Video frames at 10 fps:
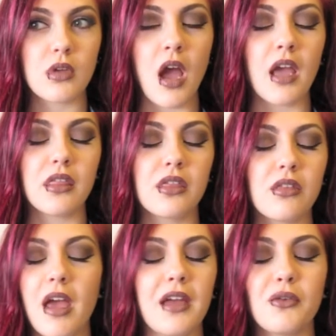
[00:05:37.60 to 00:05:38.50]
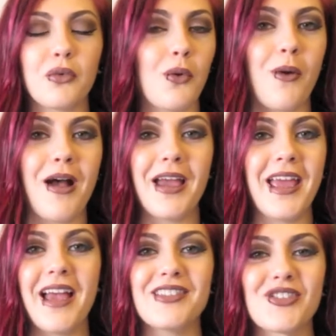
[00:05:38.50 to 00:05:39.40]
I don't know why.
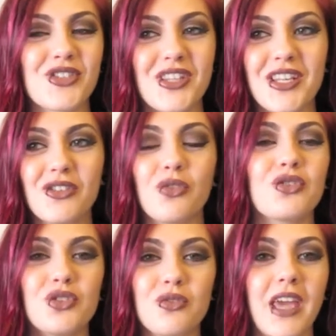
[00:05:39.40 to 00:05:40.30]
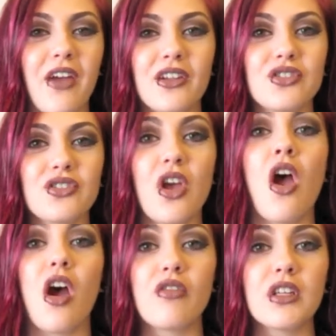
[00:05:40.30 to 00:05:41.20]
I just think those two characters
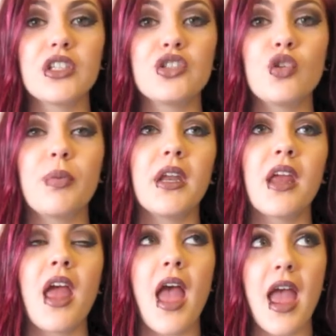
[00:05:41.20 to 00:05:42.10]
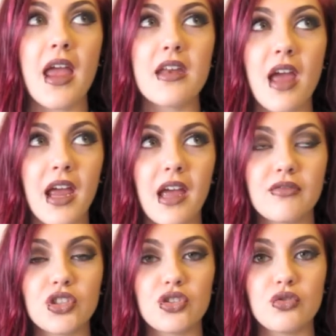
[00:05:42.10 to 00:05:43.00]
are really stupid, and I
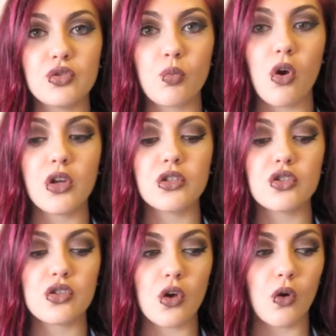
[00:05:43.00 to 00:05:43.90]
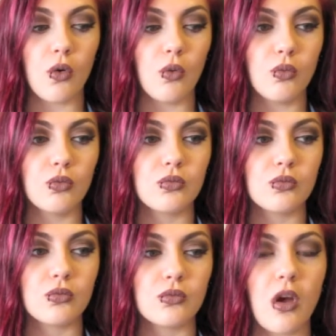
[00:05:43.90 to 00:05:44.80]
have to choose one, so
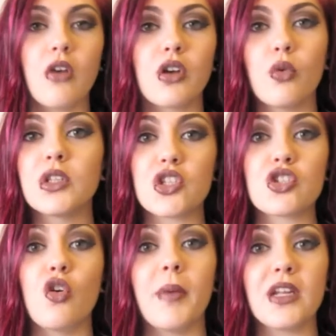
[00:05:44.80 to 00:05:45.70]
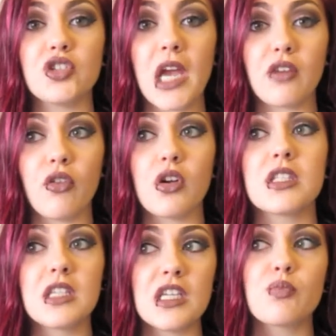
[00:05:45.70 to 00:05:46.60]
I'll go with the snowman, Jack
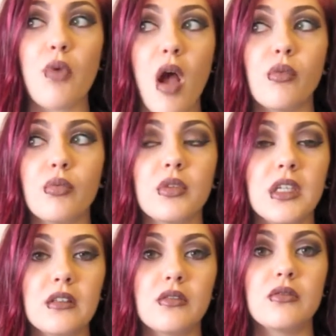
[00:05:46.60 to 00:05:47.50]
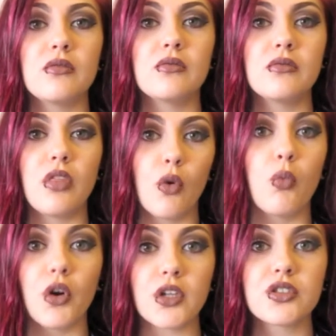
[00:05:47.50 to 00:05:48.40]
Frost. He's probably the
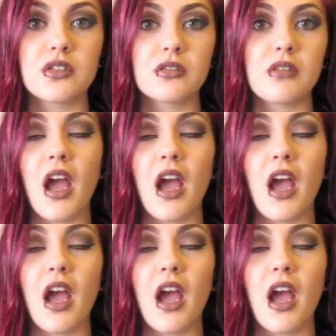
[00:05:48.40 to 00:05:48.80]
worst.